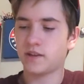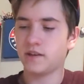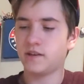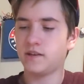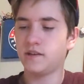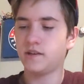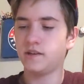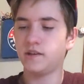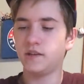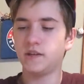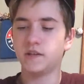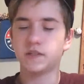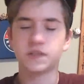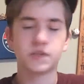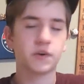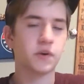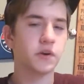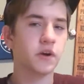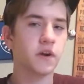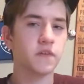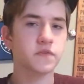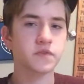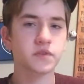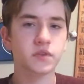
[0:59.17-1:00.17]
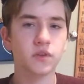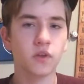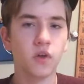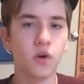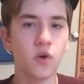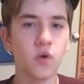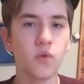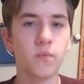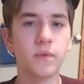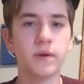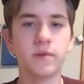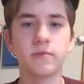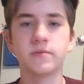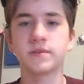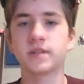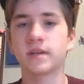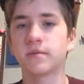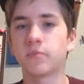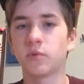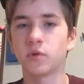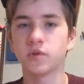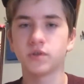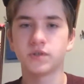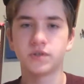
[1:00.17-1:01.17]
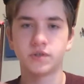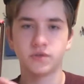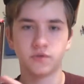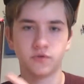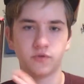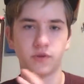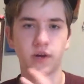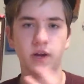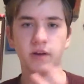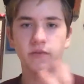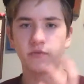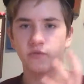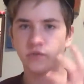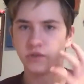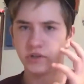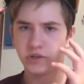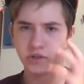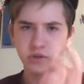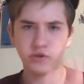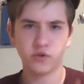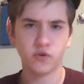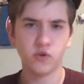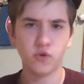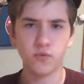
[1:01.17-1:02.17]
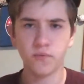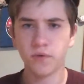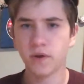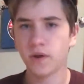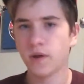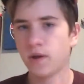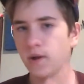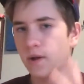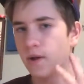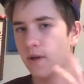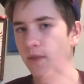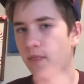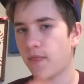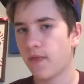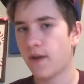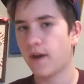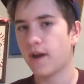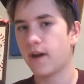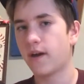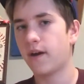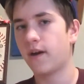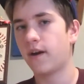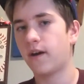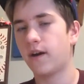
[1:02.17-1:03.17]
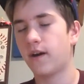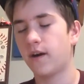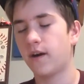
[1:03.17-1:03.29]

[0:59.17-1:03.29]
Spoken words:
He started off slow, but he was able to kind of recoup that,